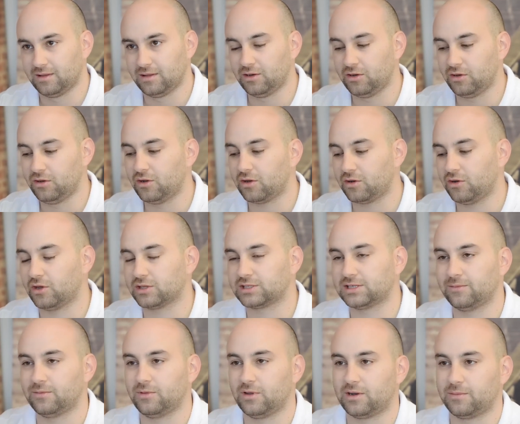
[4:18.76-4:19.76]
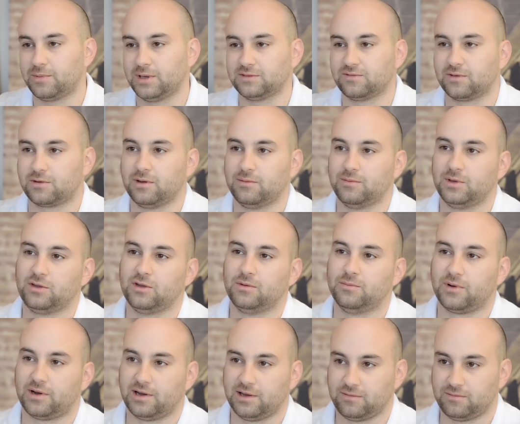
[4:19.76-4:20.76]
Not a piece of equipment you'd
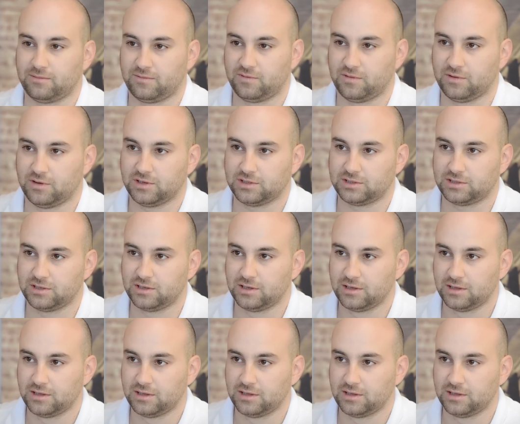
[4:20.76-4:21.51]
buy first.